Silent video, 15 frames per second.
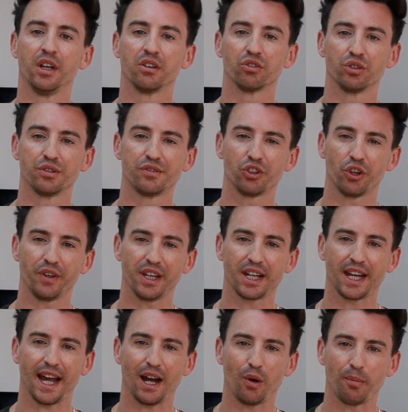As long as you've got the
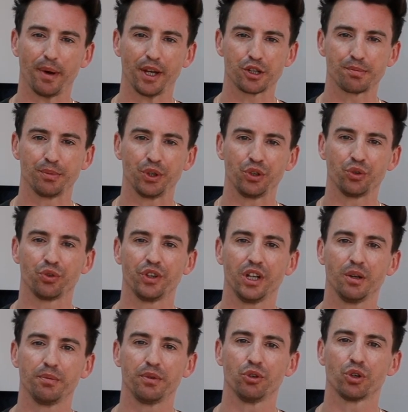account management, you're
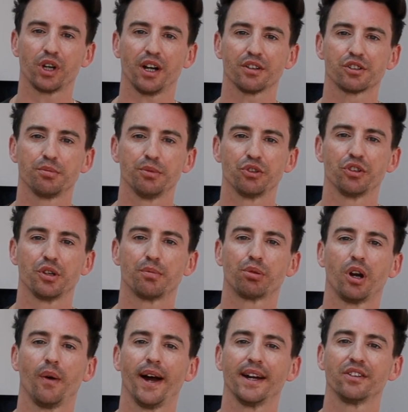dealing with your customers in a
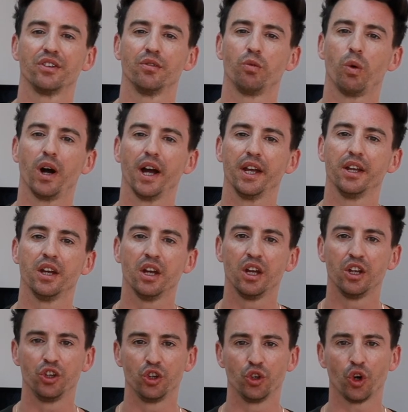proactive way,
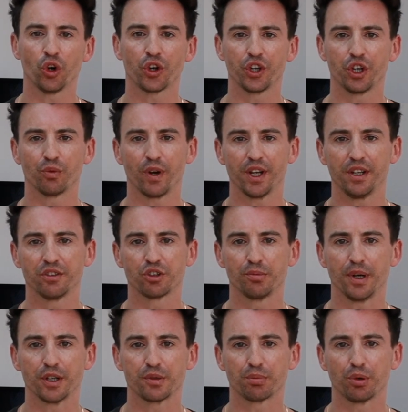you're not going to run into
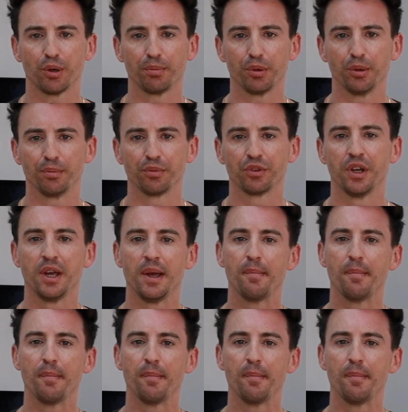much problems.